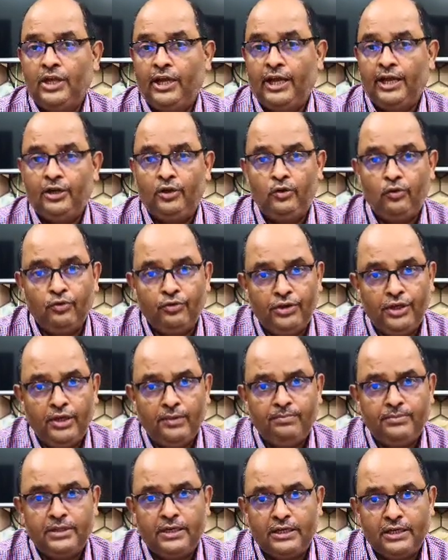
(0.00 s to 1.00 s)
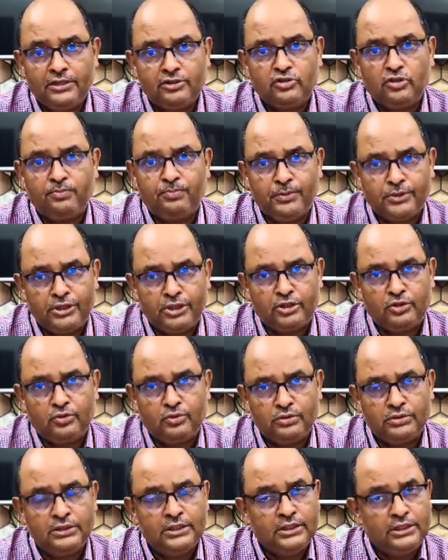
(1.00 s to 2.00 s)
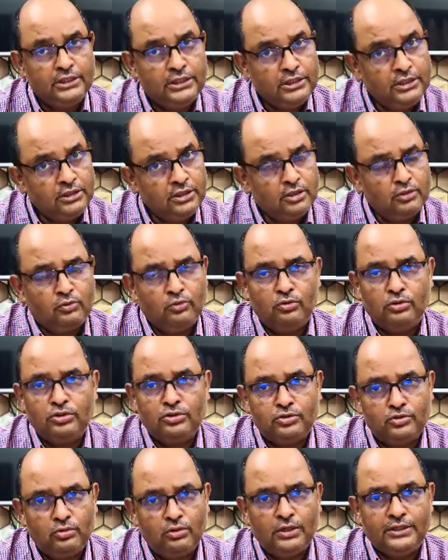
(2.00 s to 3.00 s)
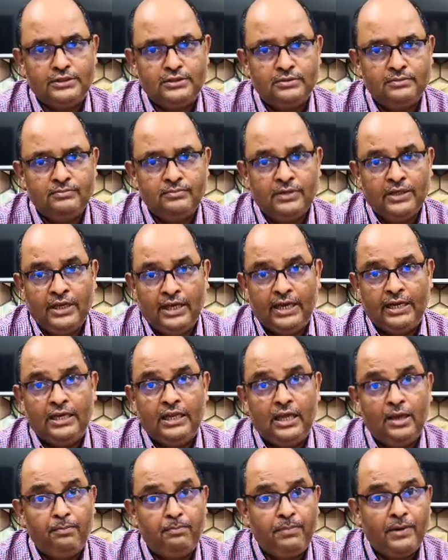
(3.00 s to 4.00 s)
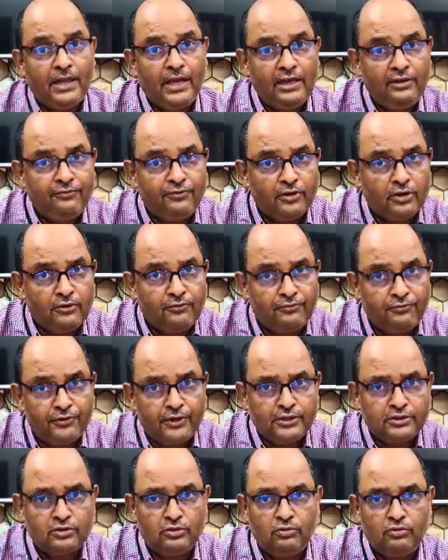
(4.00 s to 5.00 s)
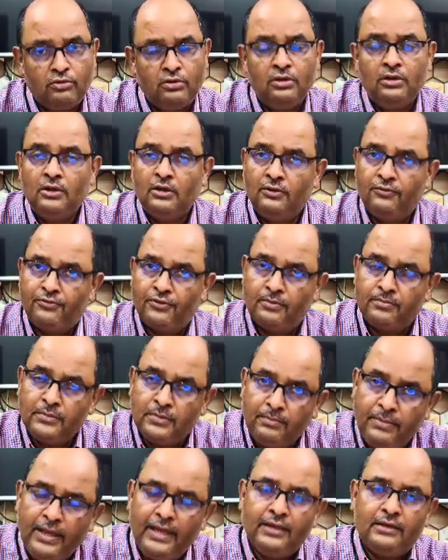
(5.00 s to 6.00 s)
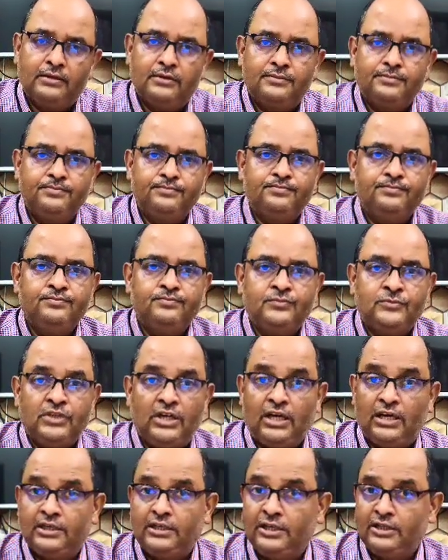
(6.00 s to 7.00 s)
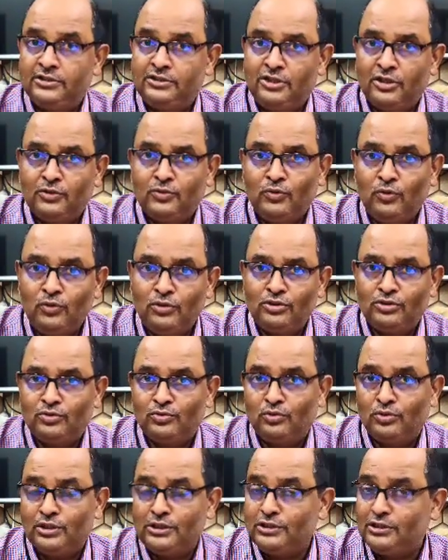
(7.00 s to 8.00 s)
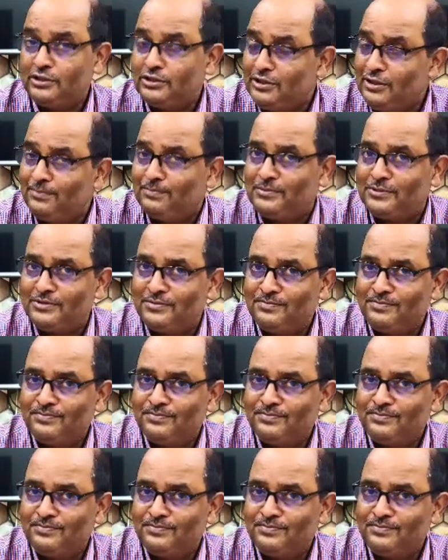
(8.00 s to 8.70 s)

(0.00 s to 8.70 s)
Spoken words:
and to keep the rest of potatoes in the cold storage and apply for a fresh loan from the bank against the cold storage receipt.